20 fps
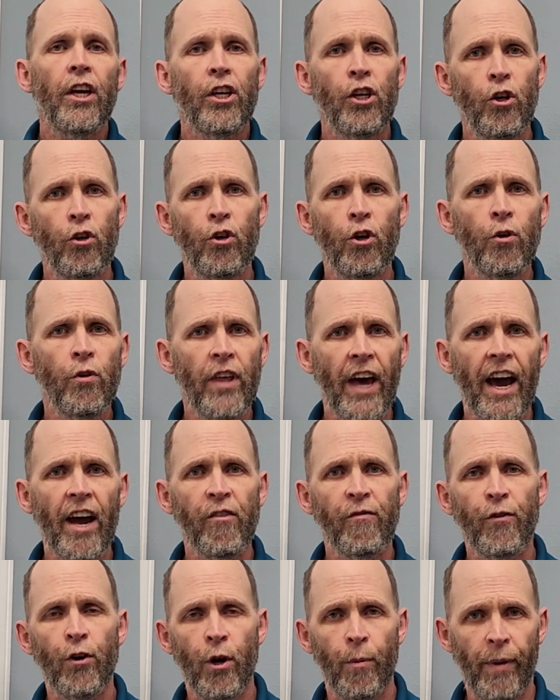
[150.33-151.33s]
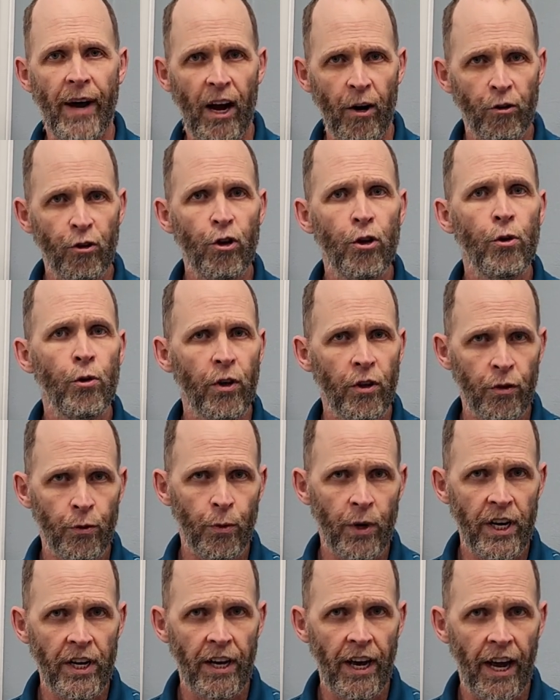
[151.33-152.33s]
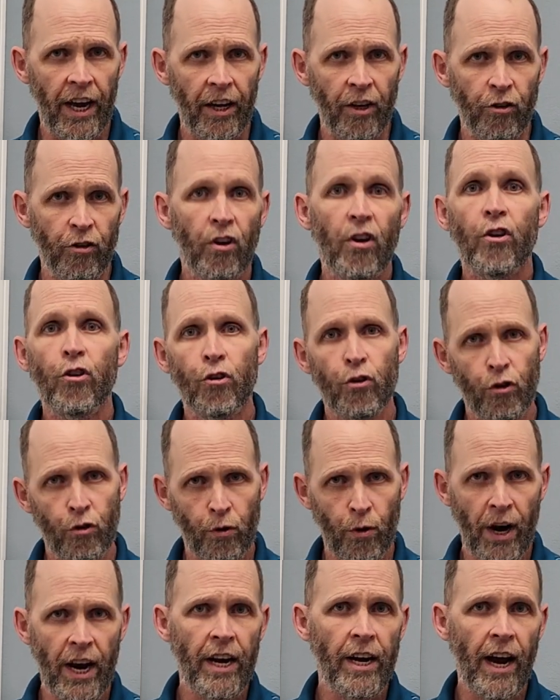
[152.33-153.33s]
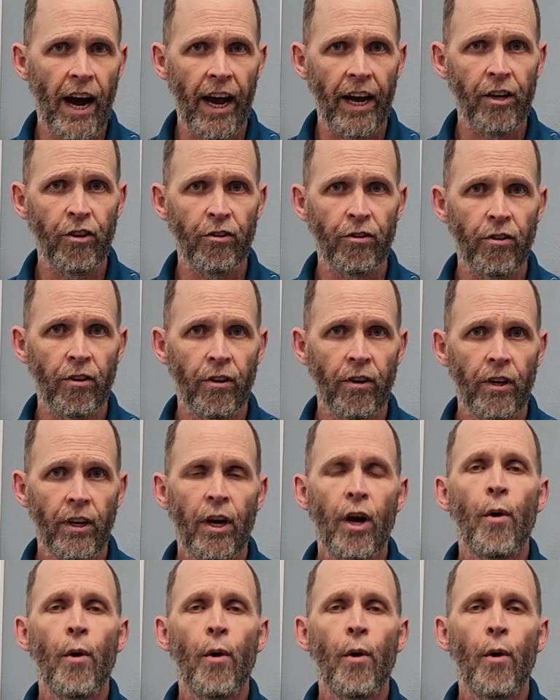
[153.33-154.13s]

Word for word: You do that for about two to three days, straight ice,